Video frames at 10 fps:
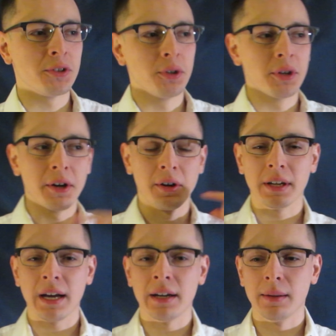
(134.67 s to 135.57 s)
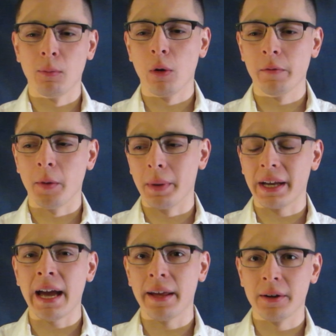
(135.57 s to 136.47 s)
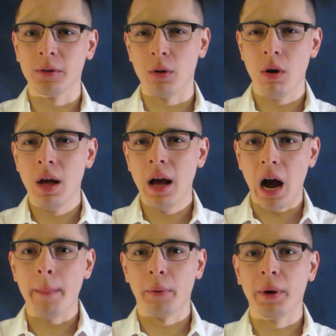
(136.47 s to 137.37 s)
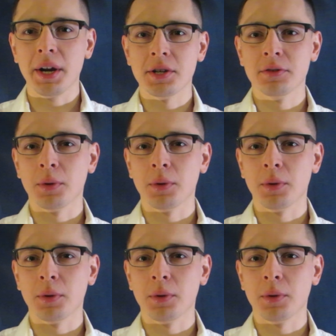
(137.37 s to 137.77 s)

you'll hear it kind of more of a mechanical operations.